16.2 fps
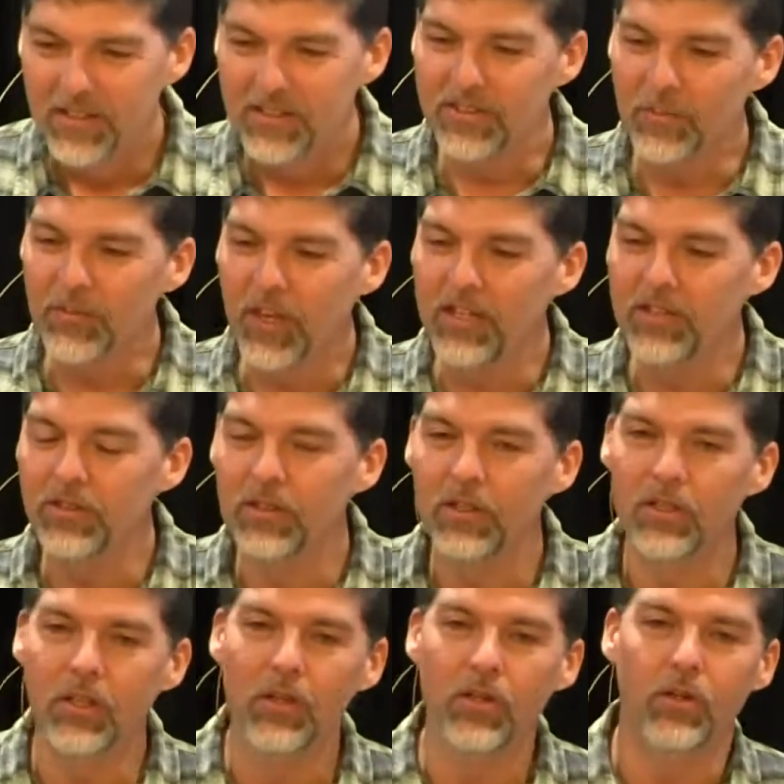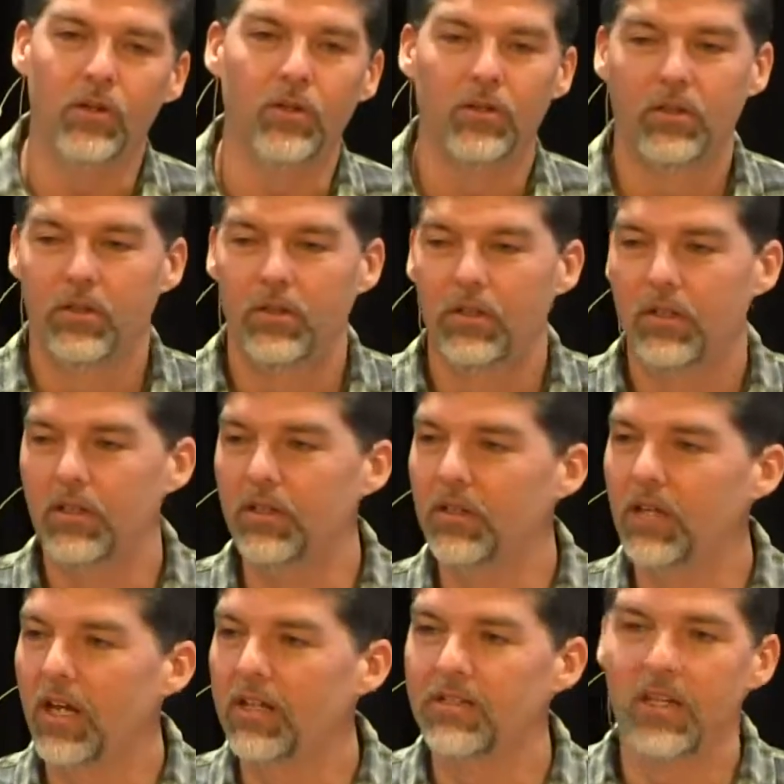some things you can do,
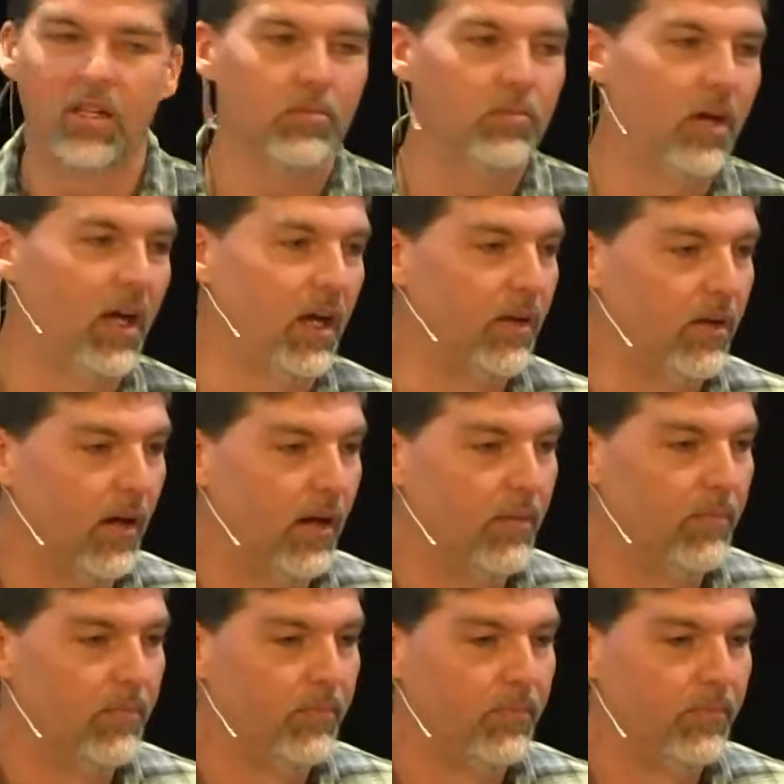you can't take them back, right?